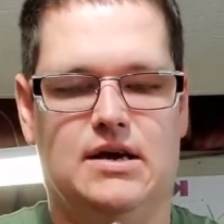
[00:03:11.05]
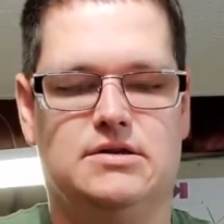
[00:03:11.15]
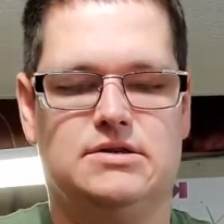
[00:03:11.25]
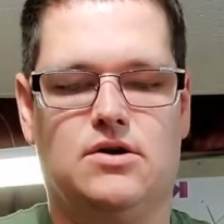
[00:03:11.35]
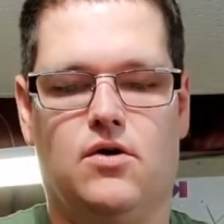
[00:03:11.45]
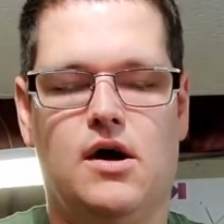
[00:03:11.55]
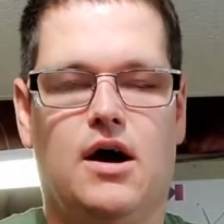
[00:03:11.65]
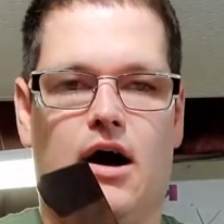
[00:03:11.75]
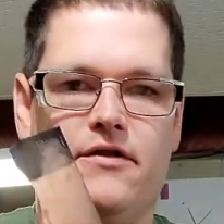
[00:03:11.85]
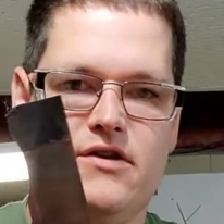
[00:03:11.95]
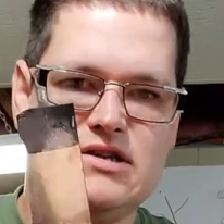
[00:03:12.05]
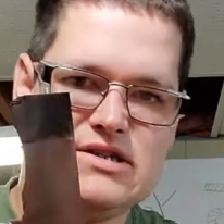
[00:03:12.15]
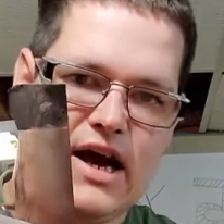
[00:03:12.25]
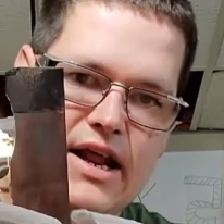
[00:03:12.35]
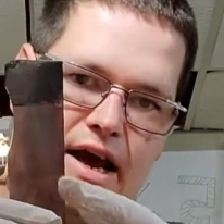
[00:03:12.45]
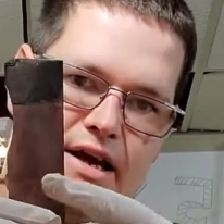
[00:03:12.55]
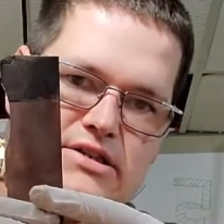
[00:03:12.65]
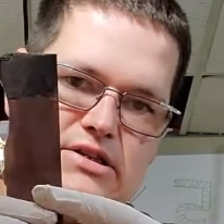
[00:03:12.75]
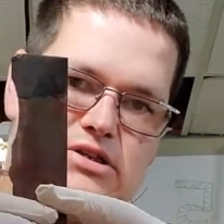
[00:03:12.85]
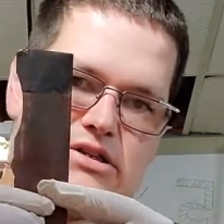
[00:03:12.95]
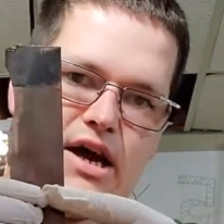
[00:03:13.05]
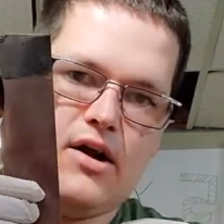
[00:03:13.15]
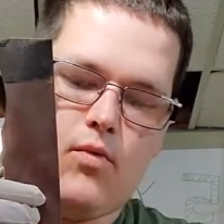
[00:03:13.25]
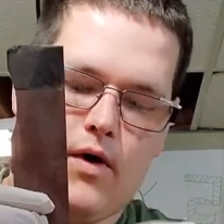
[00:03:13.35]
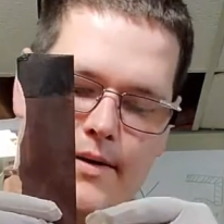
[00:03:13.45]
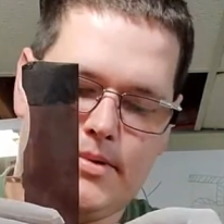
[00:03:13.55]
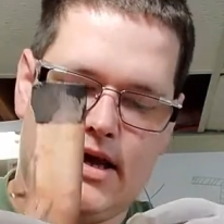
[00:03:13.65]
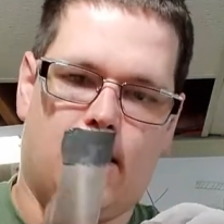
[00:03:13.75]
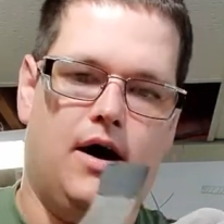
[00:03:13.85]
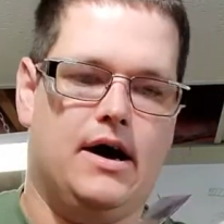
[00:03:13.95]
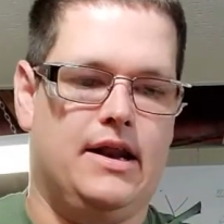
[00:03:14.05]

So on this side, I actually just kind of wiped it on,